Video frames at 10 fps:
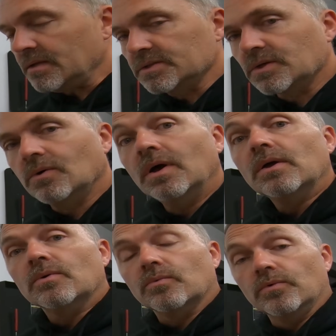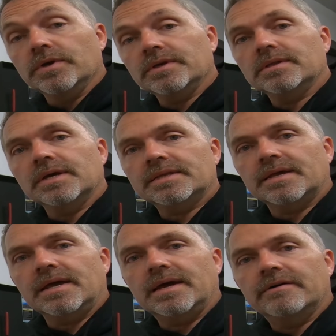So really like to
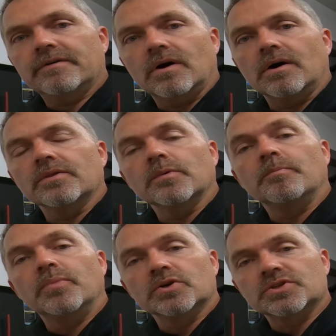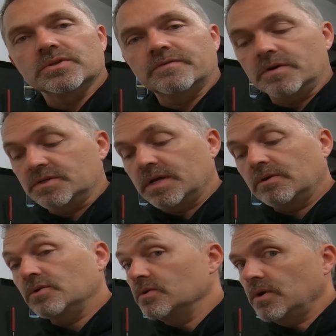have all the bush lifters. Now
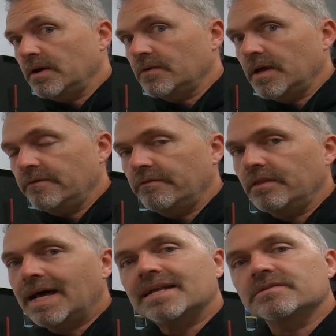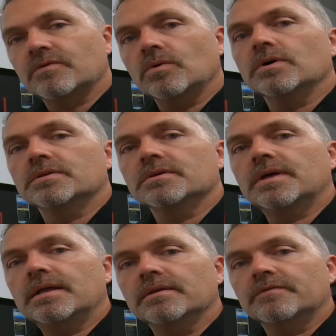you do have to have lots of oil to
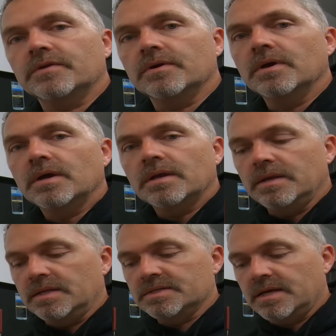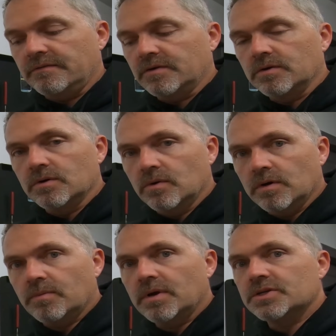that lifter. It needs to have good oil
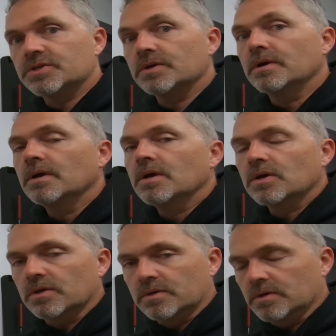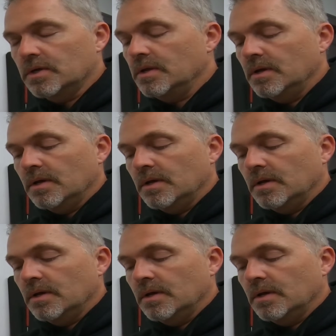pressure, good